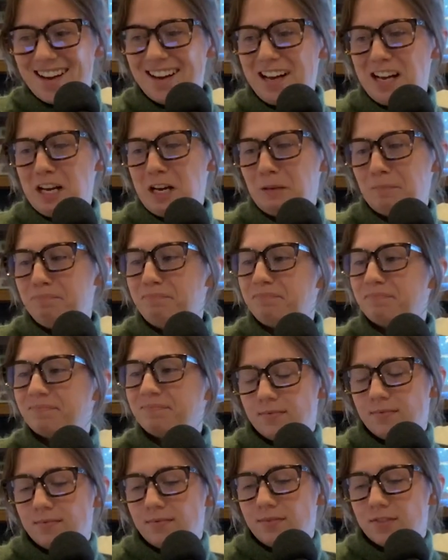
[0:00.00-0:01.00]

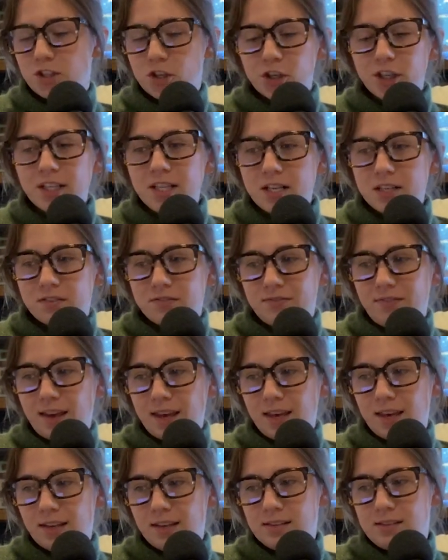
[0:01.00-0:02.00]
During this
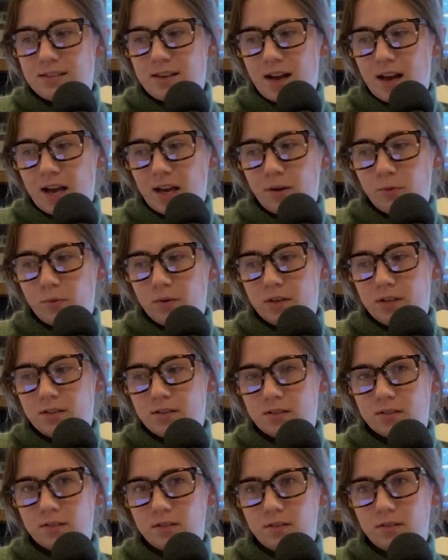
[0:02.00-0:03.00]
phase, I
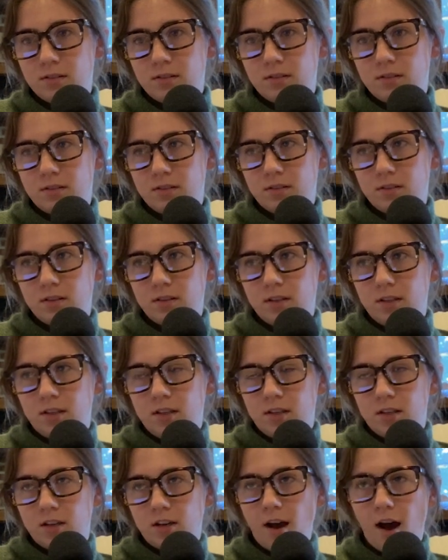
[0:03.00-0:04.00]
was
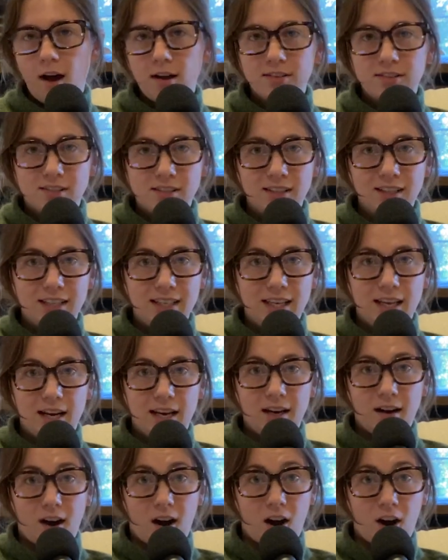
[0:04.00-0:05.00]
constantly
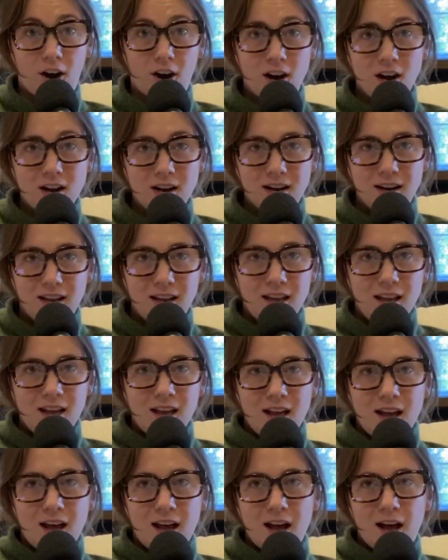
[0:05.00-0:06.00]
getting hurt
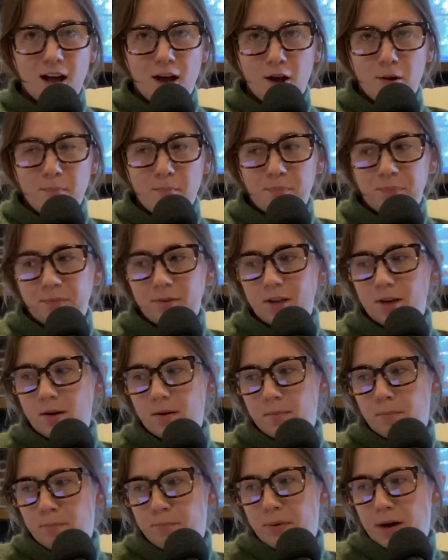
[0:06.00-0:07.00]

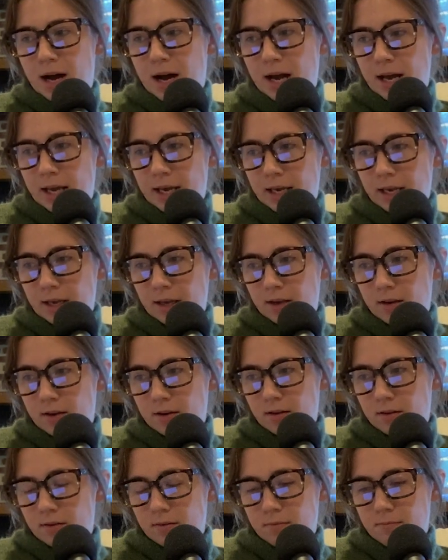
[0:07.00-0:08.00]
by
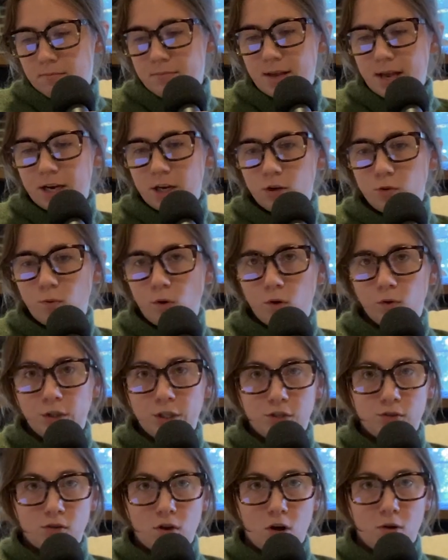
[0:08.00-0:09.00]
men who only
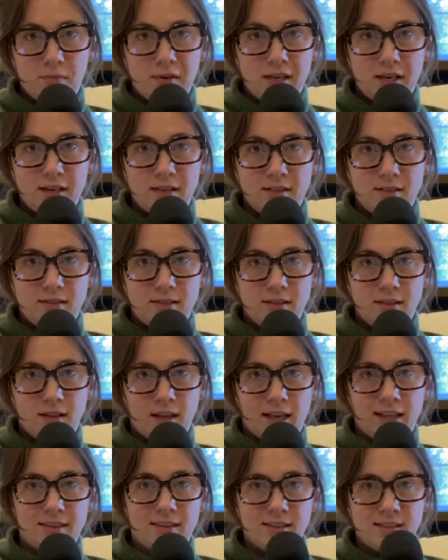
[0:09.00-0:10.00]
saw me as
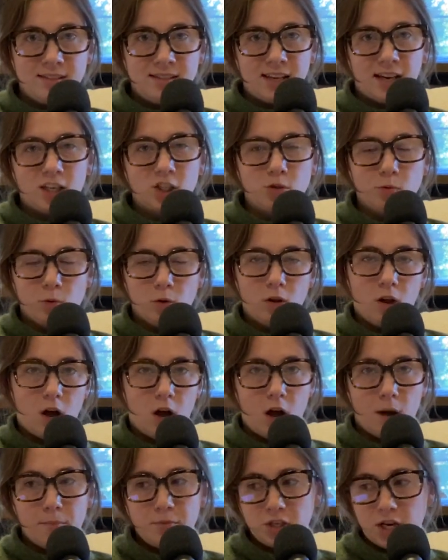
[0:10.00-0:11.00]
like this sexual
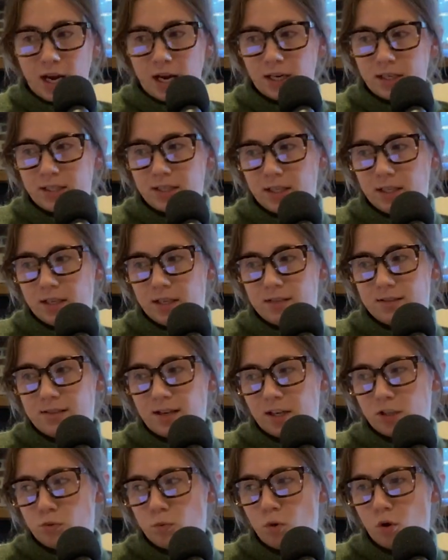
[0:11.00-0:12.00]
object and this
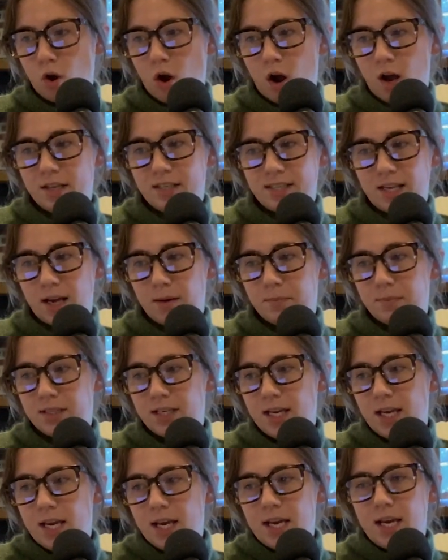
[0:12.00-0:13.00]
sexual concept
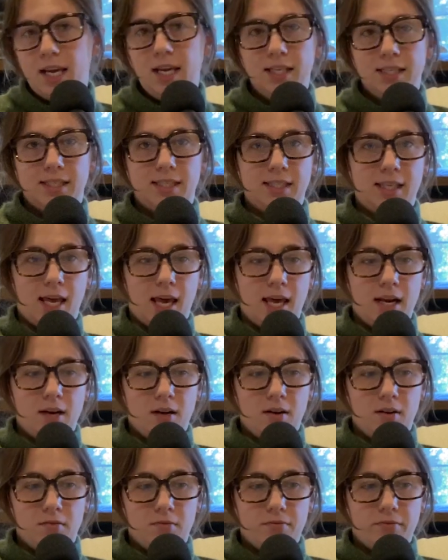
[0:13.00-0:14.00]
instead
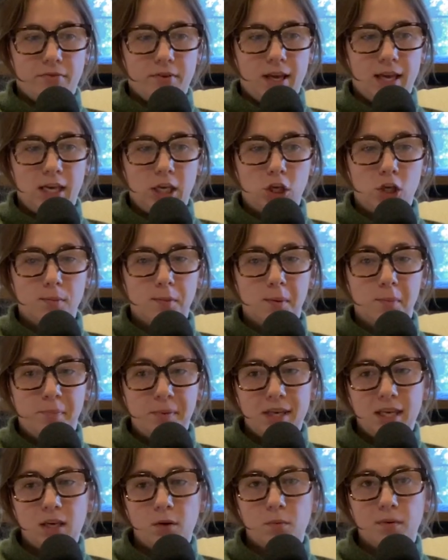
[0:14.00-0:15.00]
of a human
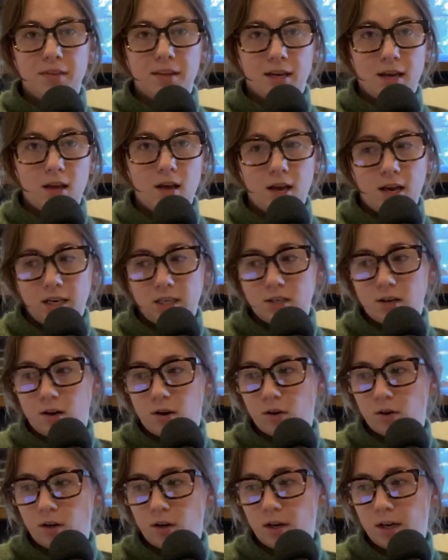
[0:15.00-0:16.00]
being with a kind
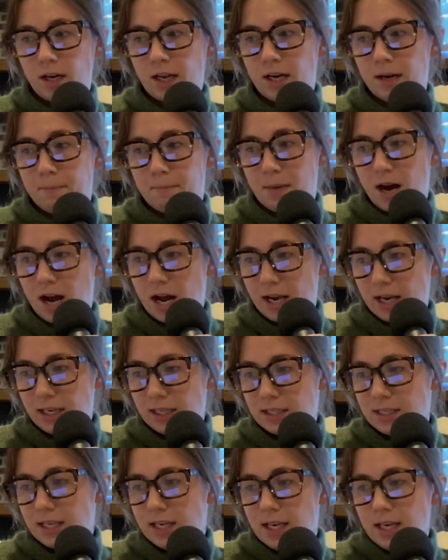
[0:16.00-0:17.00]
heart and a
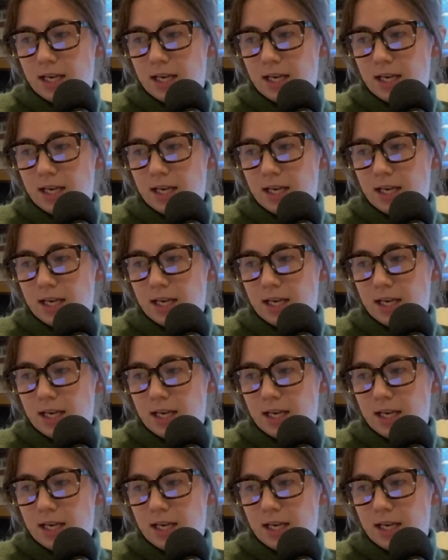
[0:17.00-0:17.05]
mind.